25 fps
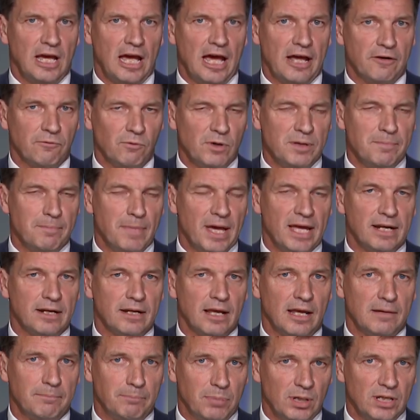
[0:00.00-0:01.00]
and we met
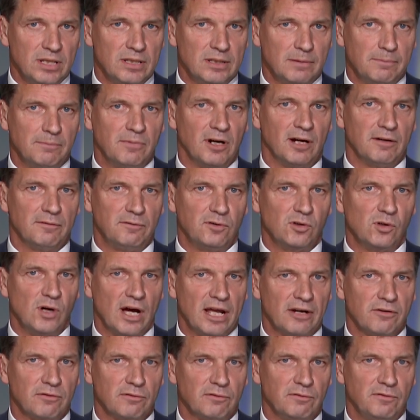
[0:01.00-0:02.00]
and beat them by
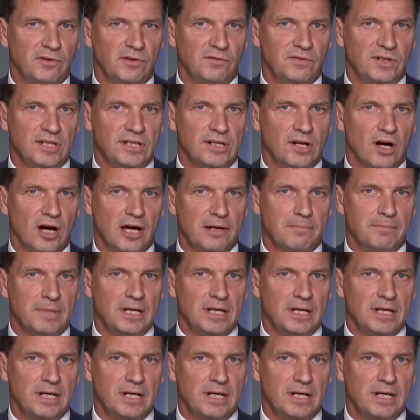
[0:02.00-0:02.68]
459